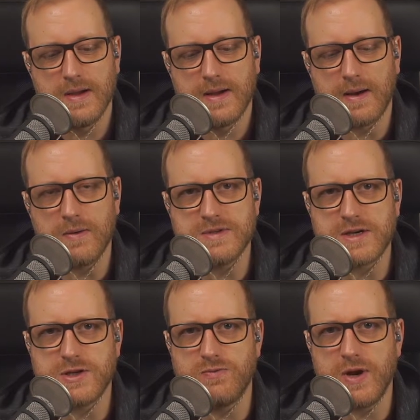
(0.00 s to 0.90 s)
Now, I was
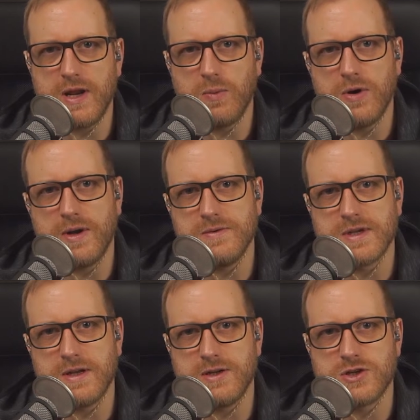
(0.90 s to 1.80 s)
actually really worried I was
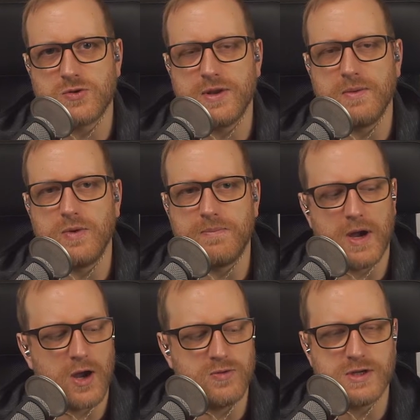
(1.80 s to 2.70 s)
going to destroy them with my
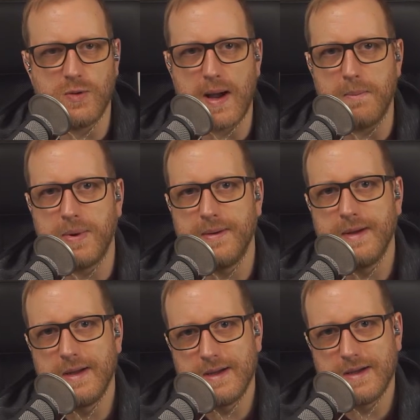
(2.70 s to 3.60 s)
O2 amp.
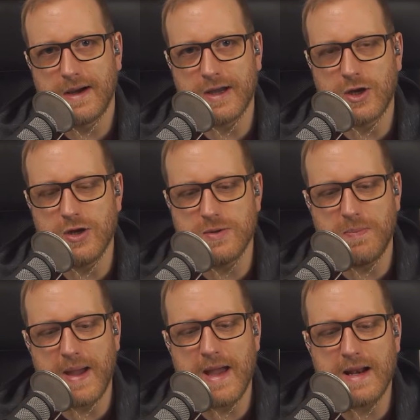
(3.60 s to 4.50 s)
I could
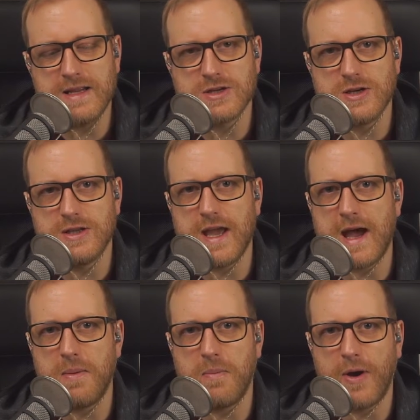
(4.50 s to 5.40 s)
barely turn the
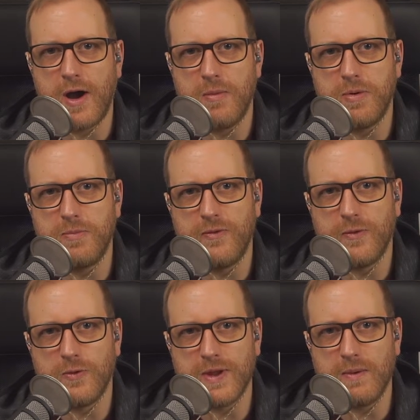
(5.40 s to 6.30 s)
amp up
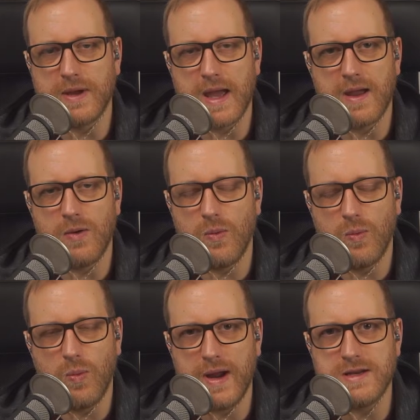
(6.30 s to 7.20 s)
before they were
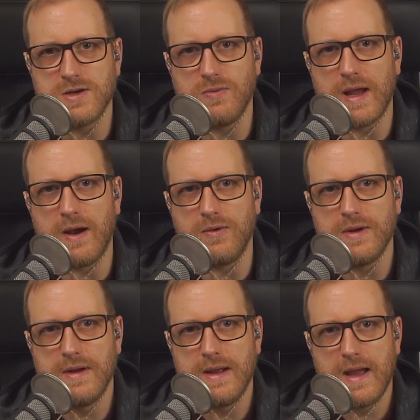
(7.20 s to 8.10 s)
getting way too loud.
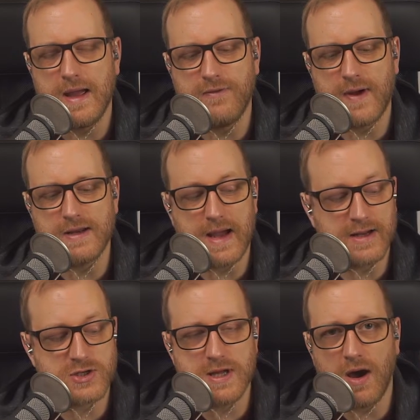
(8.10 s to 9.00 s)
In fact, it
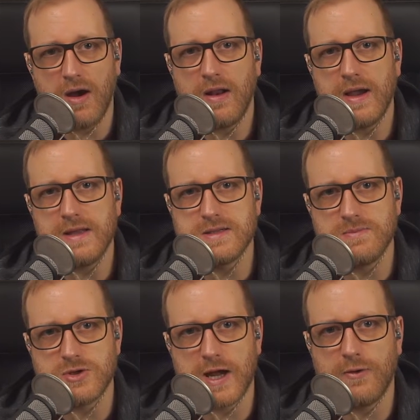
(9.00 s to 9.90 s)
actually highlighted
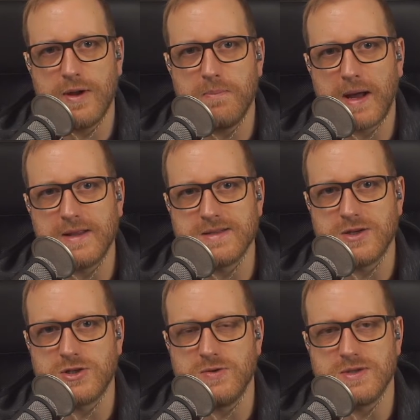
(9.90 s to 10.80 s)
some channel imbalance
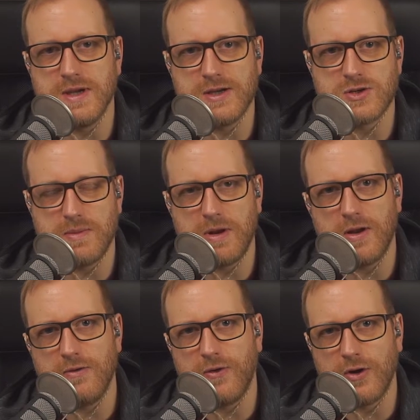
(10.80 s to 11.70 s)
issues at extremely
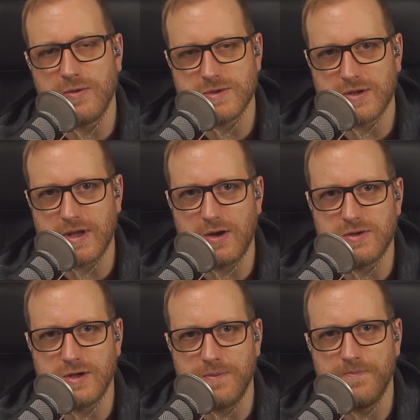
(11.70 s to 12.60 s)
low volumes on the
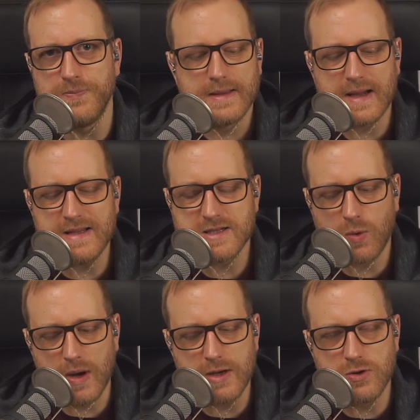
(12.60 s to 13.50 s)
O2. That is
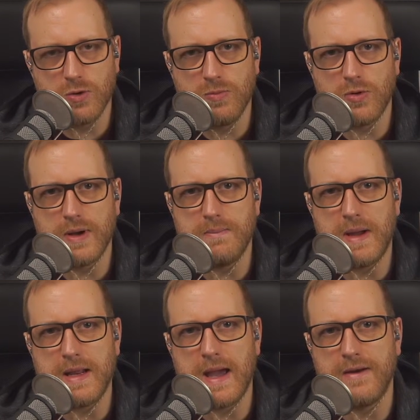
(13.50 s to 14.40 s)
quite normal in
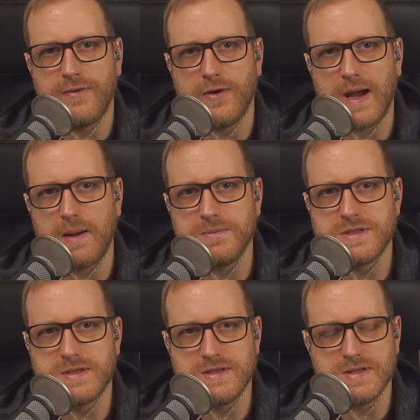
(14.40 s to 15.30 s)
many headphone amps
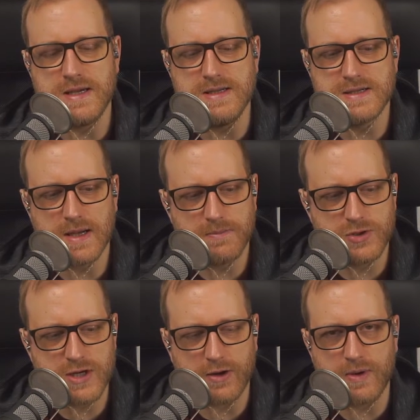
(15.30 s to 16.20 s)
to see some
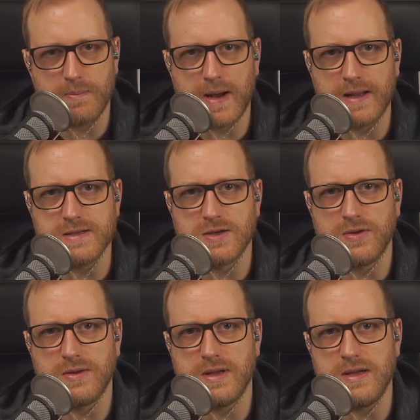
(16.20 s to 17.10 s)
channel imbalance
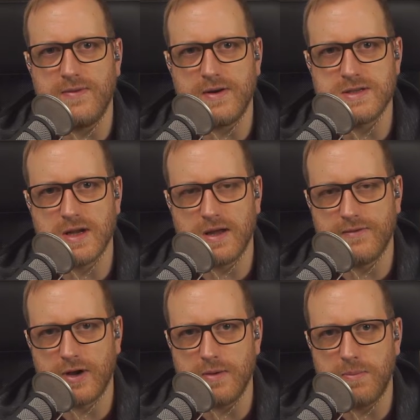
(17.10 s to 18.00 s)
on the very start of the
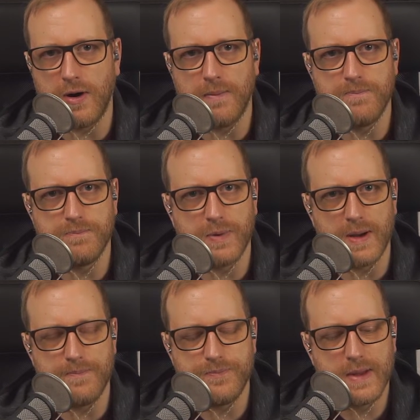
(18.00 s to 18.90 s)
volume pop,
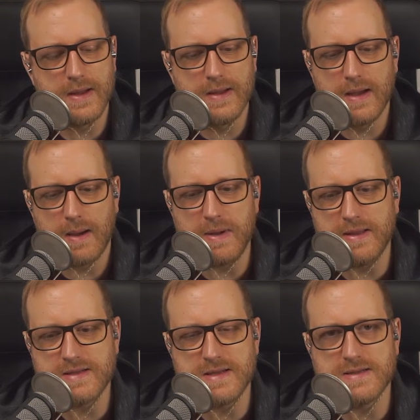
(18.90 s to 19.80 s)
but I mean,
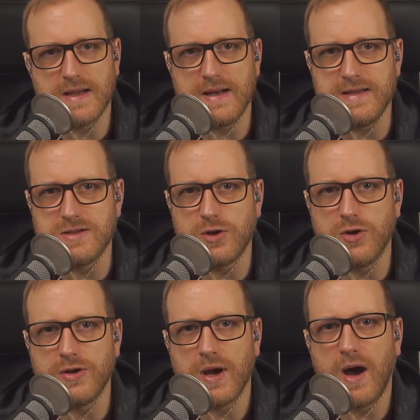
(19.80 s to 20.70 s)
this is at least a
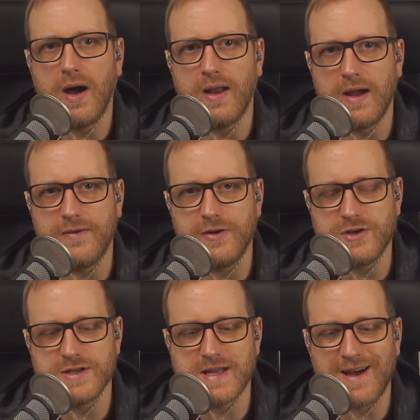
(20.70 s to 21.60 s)
good highlighter for
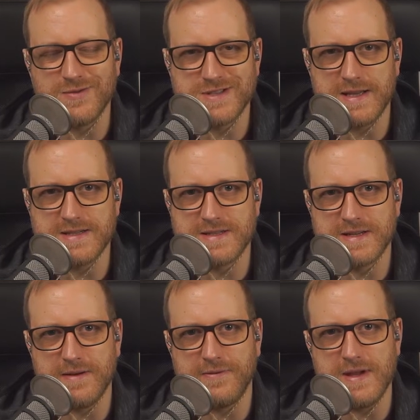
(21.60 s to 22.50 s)
just how
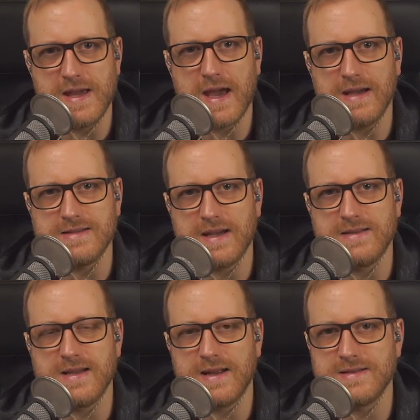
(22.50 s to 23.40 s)
sensitive the
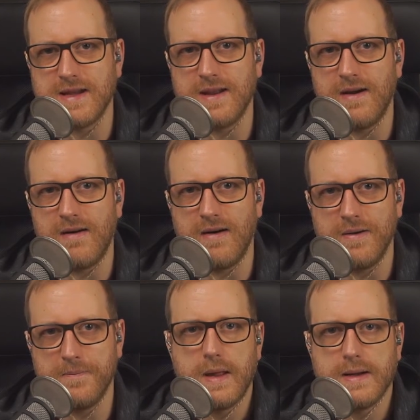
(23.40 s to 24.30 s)
KZ ZSN are.
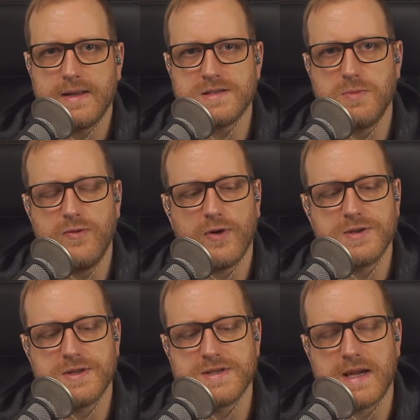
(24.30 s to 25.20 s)
Let's move on
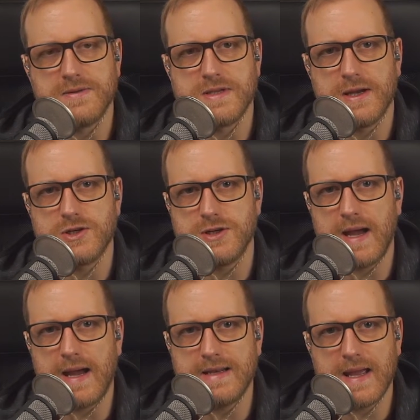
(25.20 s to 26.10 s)
to the sound section,
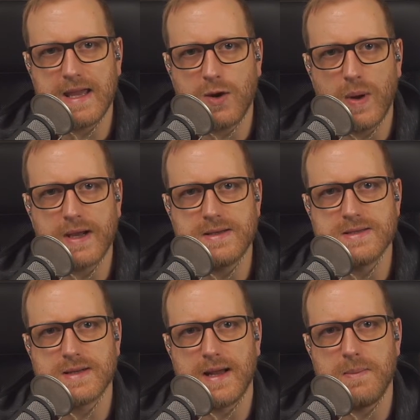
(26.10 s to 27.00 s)
and a quick
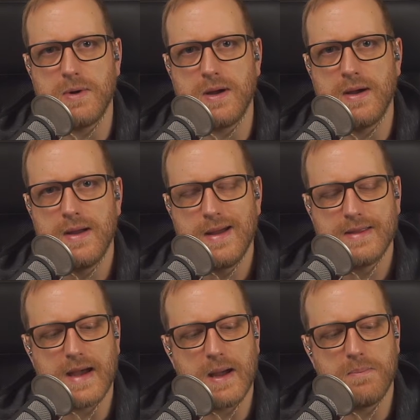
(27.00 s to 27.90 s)
disclaimer
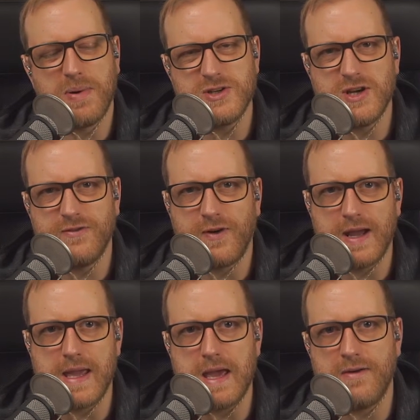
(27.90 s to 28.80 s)
that
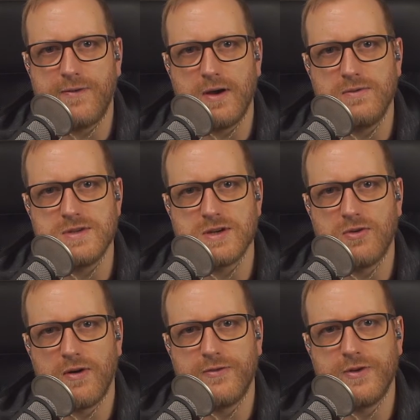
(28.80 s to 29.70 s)
budget-fi earphones are
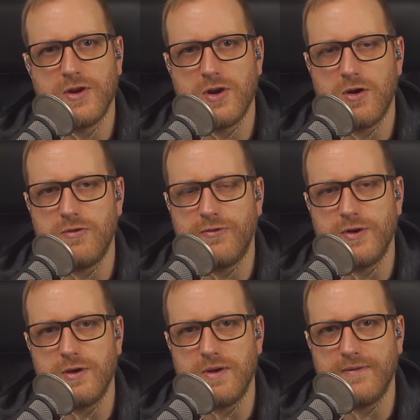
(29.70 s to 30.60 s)
often known for
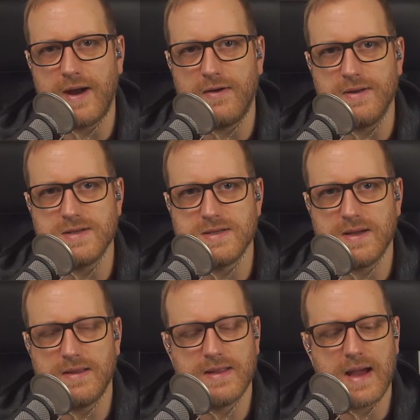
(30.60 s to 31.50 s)
unit variance,
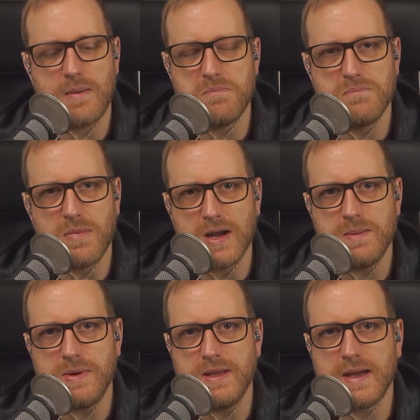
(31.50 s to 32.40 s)
and that might
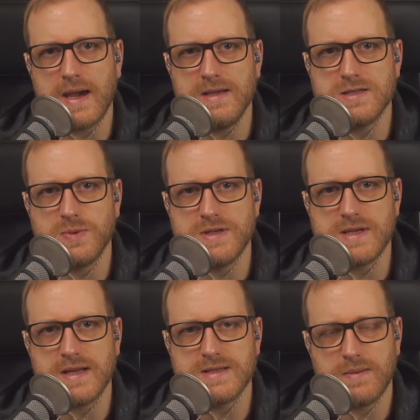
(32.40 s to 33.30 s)
be the case with the
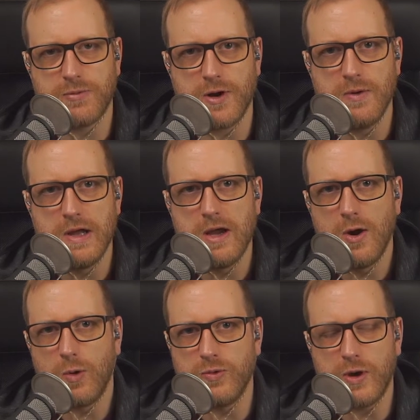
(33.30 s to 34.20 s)
ZSN Pro,
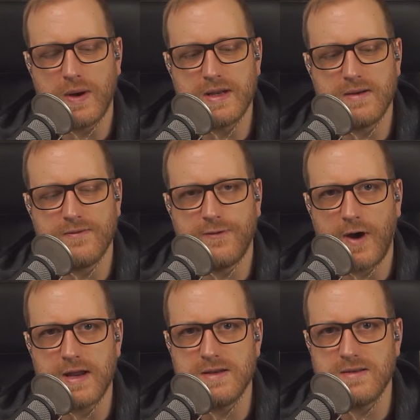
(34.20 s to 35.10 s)
although I didn't
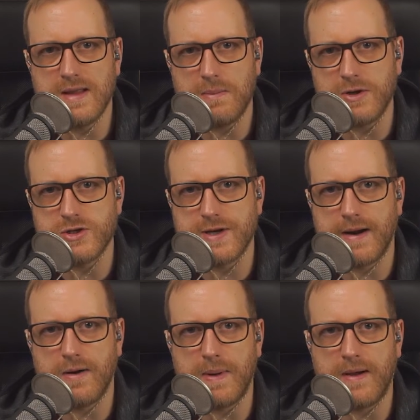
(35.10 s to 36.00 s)
find that much
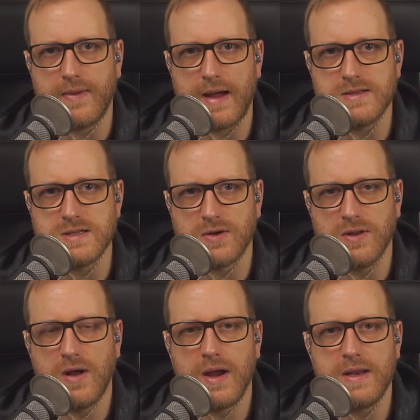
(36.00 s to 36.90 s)
chatter about that
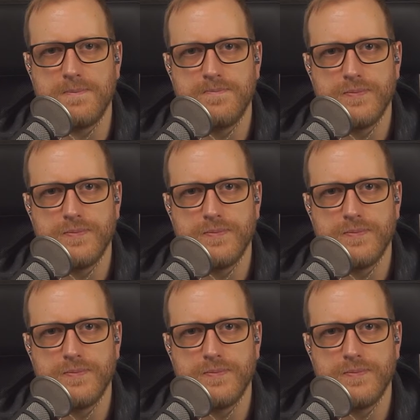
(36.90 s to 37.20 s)
online.